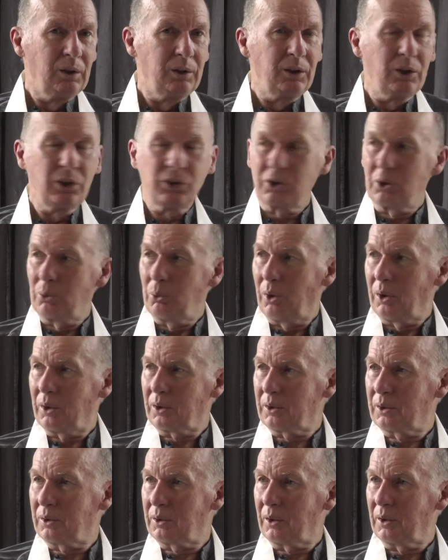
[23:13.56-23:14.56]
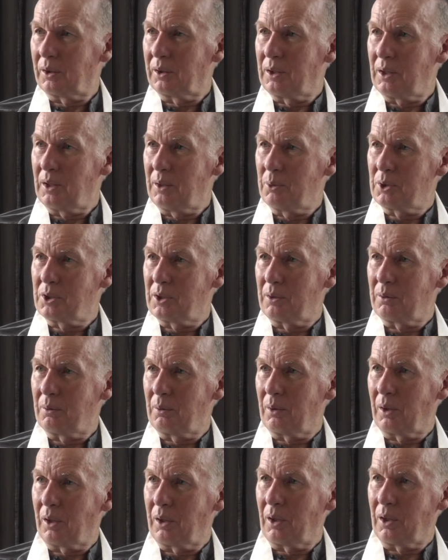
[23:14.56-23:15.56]
He used to work, uh, he was
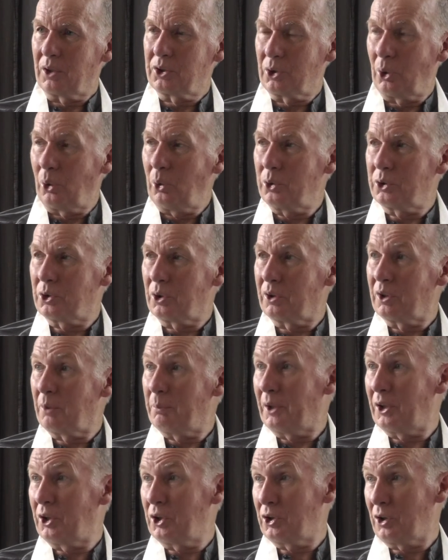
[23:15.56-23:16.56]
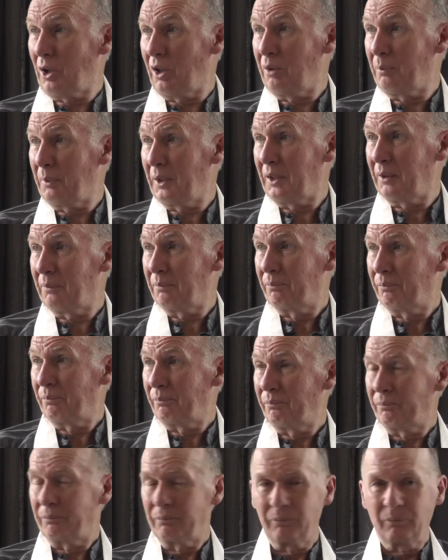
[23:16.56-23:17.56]
a, a soldier in the British Army,
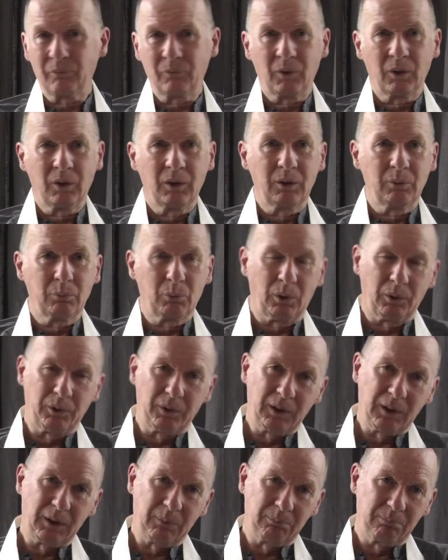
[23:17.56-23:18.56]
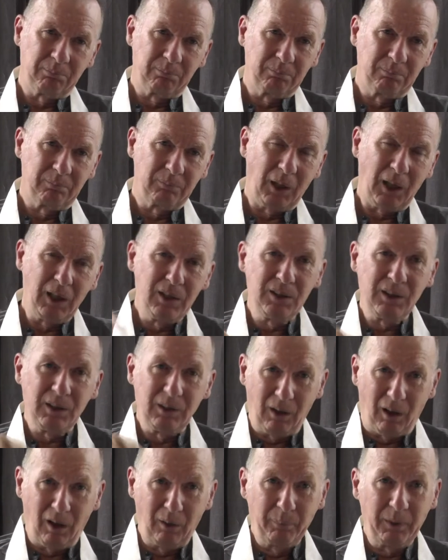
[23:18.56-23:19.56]
well in the
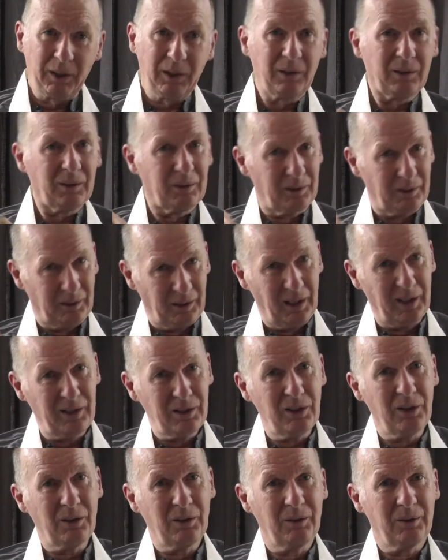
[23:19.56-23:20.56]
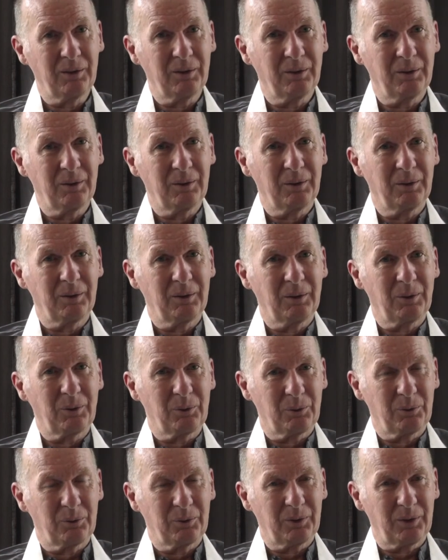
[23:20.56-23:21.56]
Indian Army in,
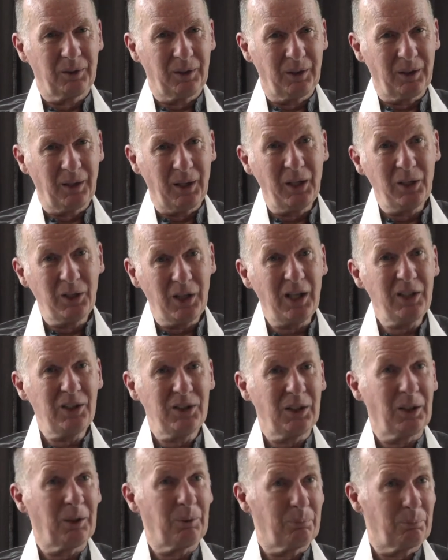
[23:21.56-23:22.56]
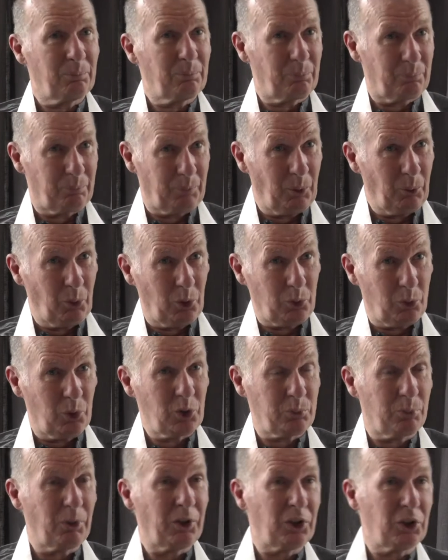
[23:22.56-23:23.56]
in India, which
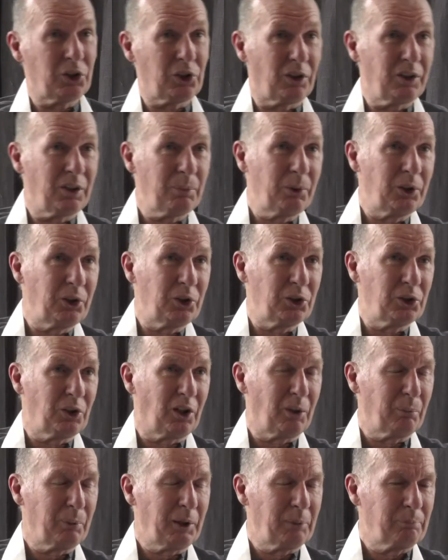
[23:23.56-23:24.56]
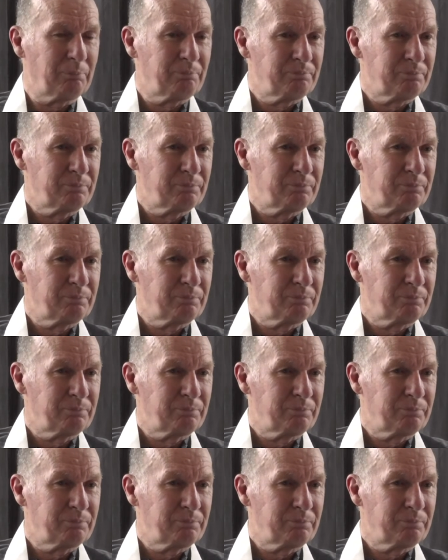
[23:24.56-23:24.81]
was British, uh, the British Army.